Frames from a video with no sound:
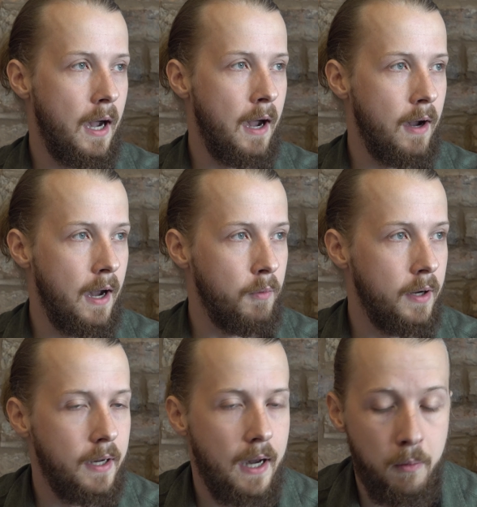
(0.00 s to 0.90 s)

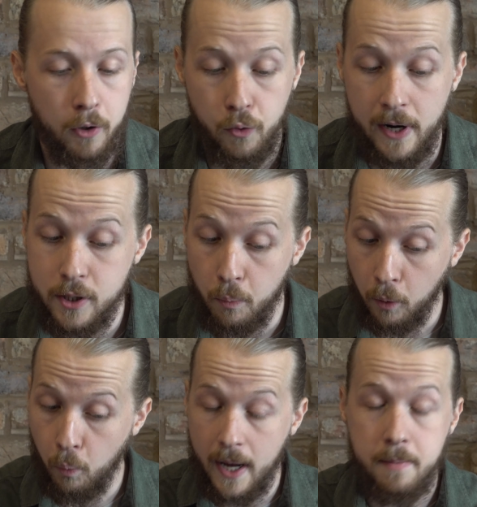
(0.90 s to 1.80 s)
our Creator
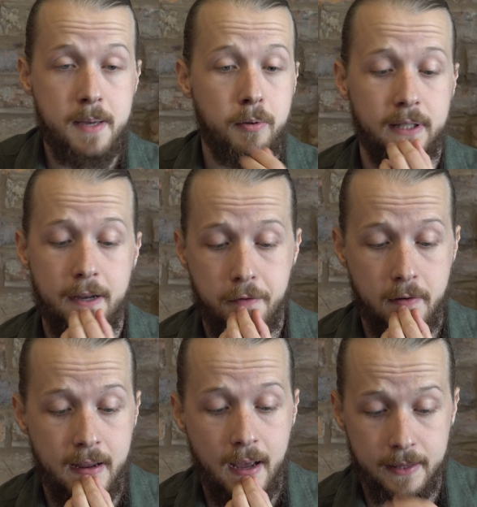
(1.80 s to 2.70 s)
will weigh people
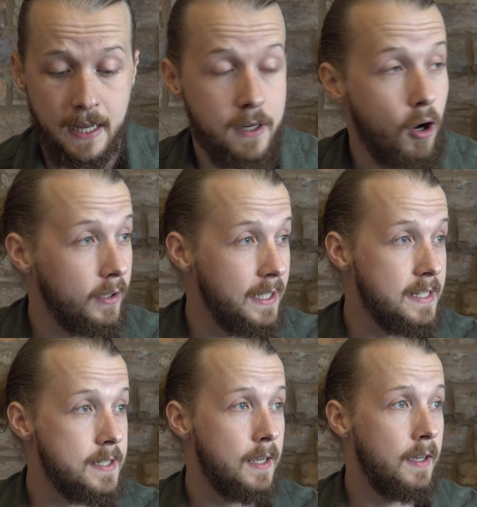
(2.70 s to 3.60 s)
differently. And thank God
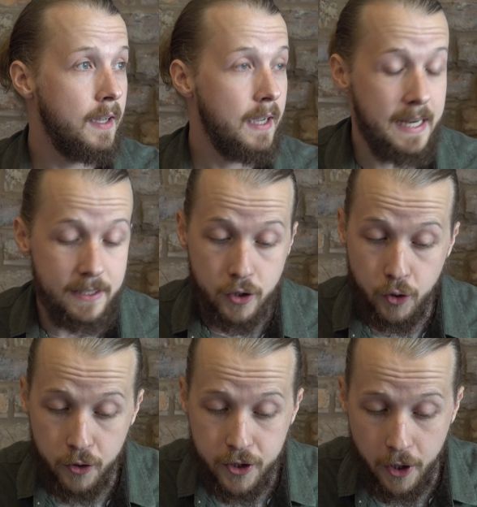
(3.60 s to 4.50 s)
he's the
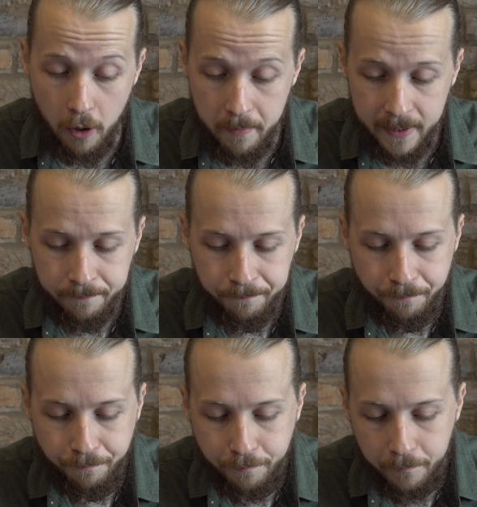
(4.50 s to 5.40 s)
judge and not me.
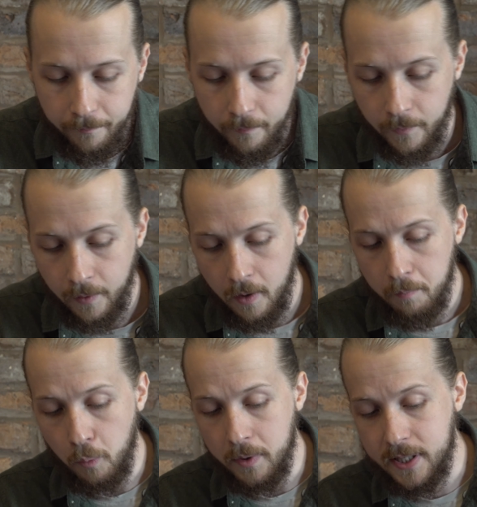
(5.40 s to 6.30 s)

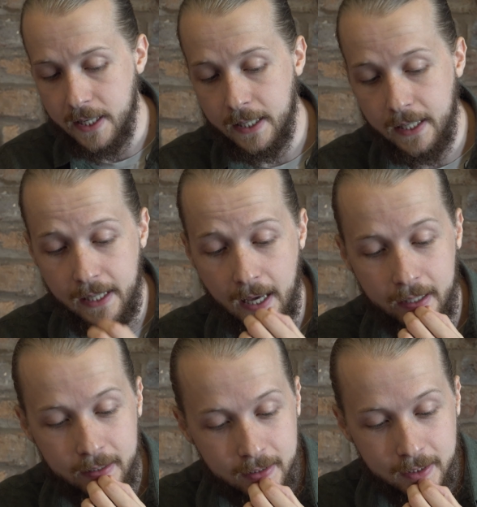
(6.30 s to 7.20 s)
But we're seeing
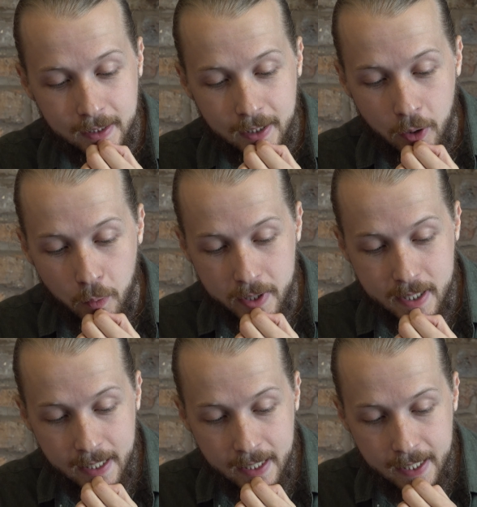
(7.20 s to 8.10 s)
here
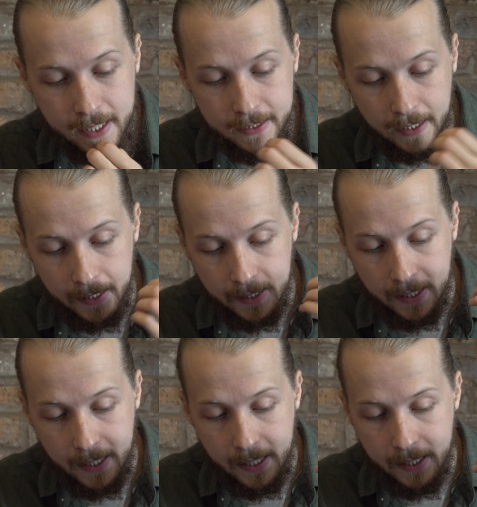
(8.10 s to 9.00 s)

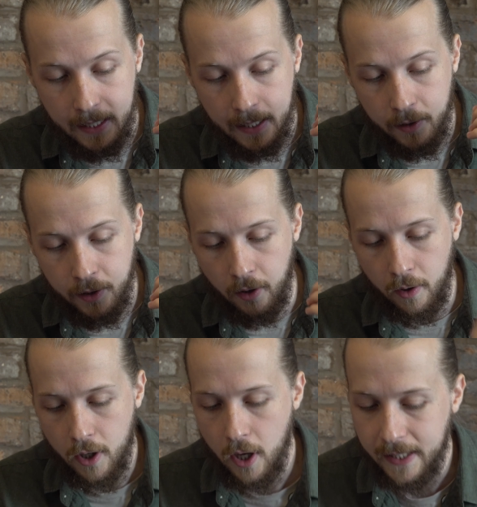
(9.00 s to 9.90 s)
that, you know,
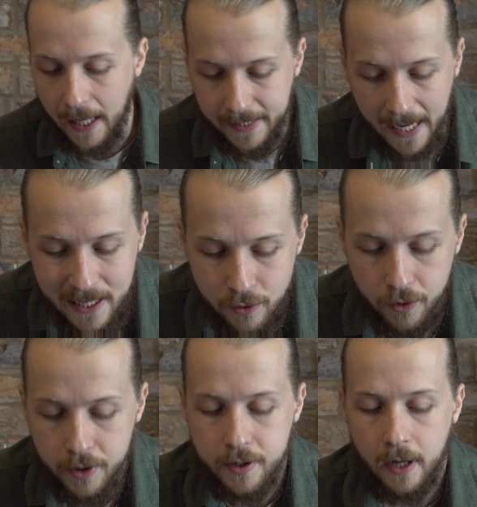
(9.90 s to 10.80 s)
a
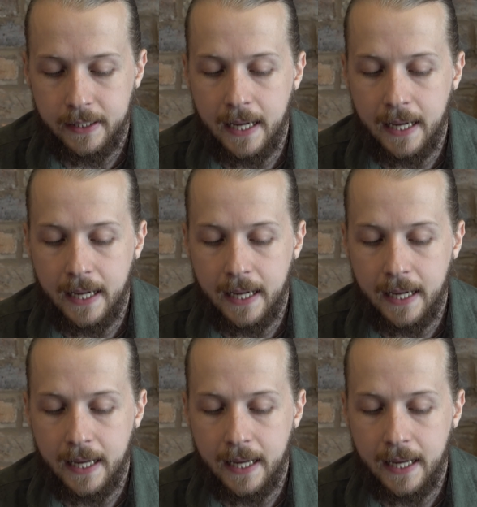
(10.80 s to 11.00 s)
dangerous